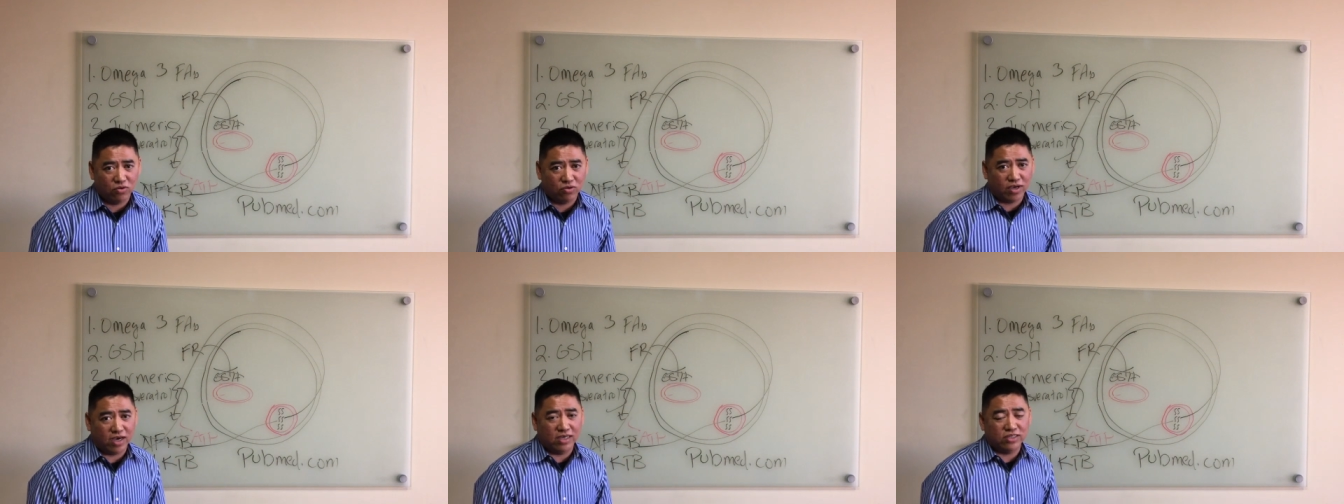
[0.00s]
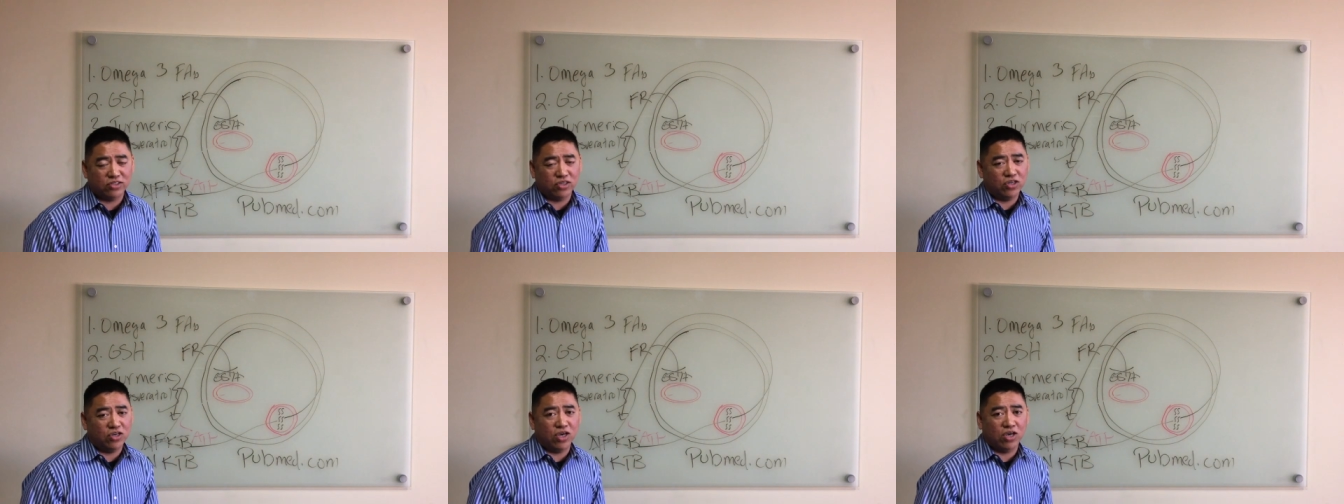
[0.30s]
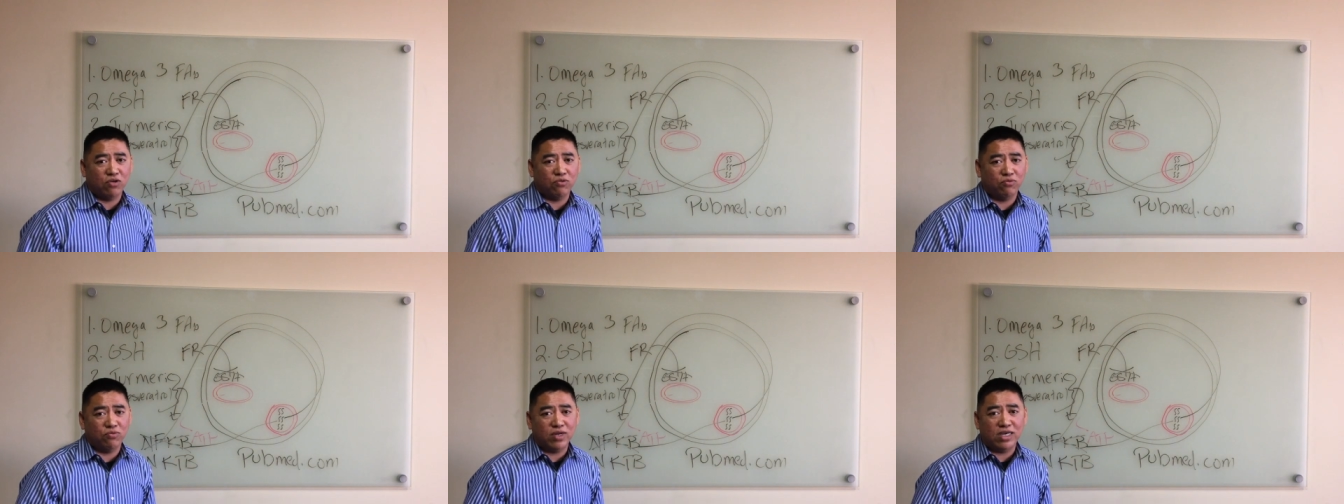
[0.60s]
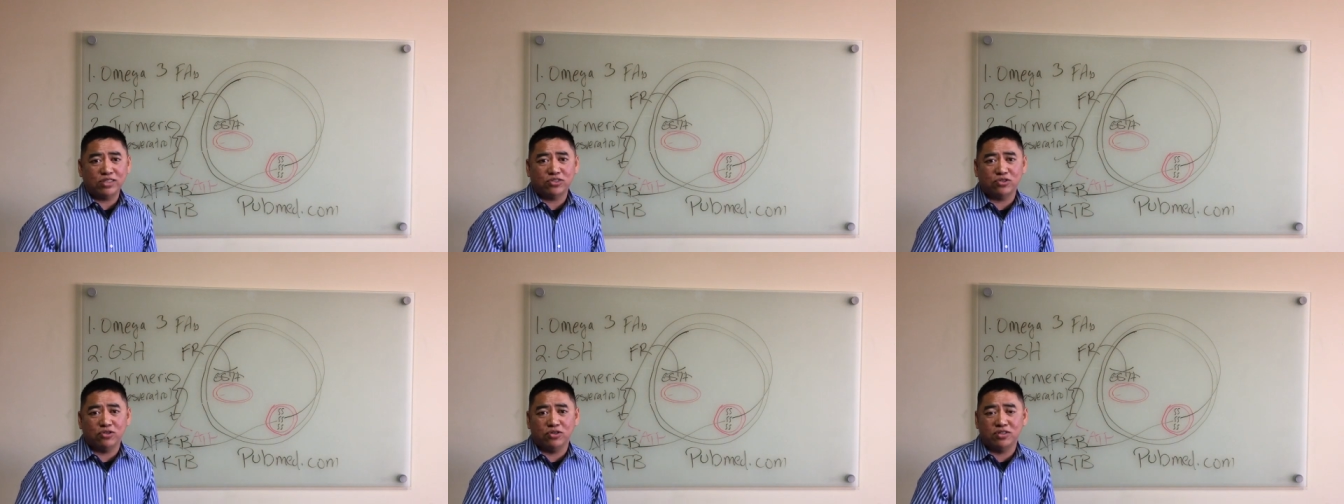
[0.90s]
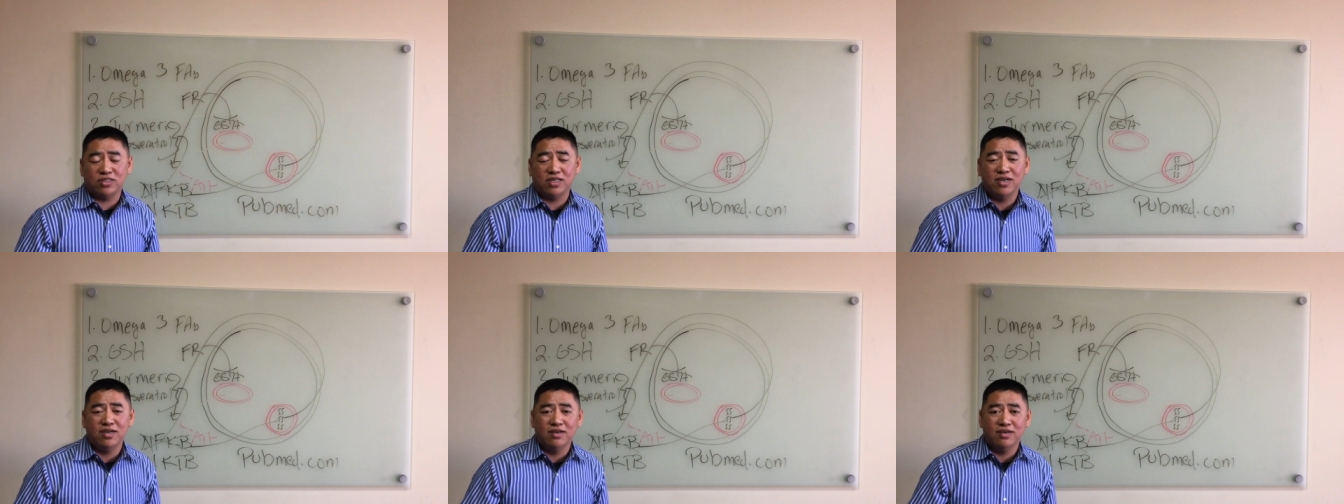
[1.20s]
Okay, so you can
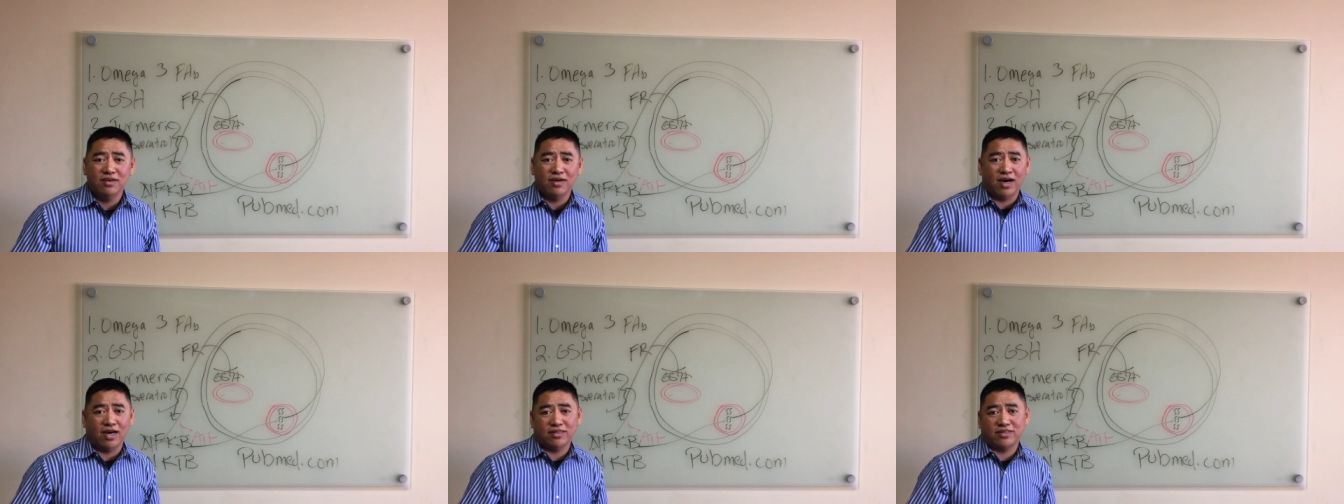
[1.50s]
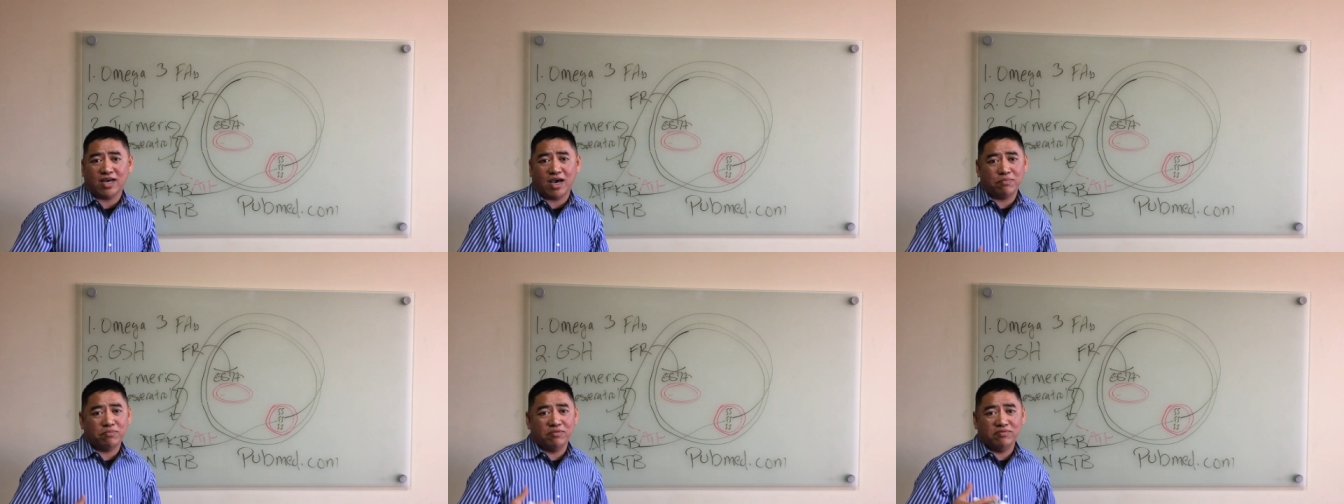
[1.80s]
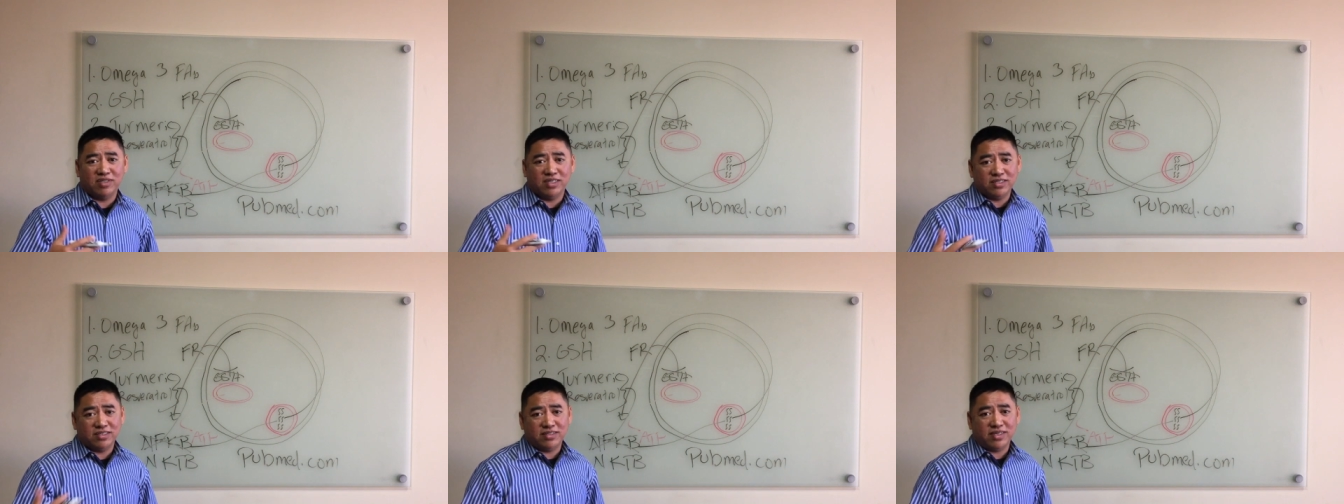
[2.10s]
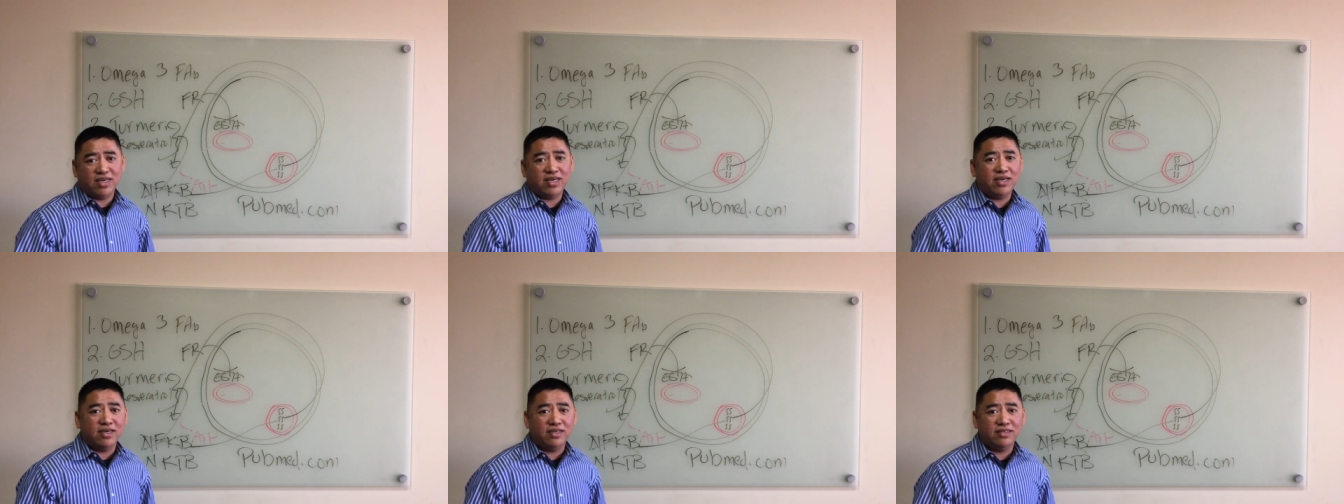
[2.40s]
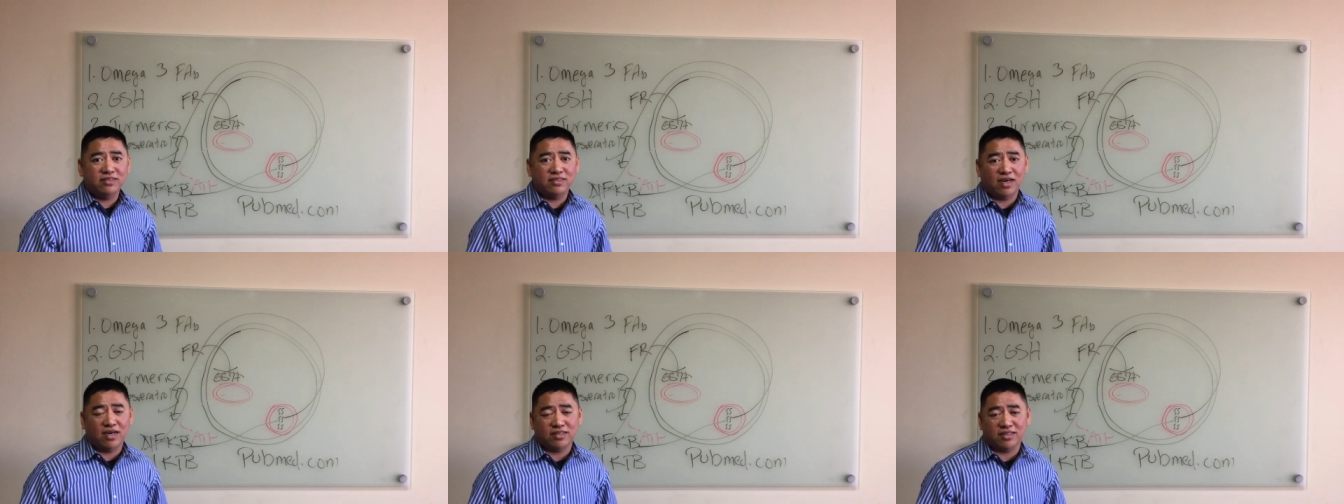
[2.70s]
research a type of disease,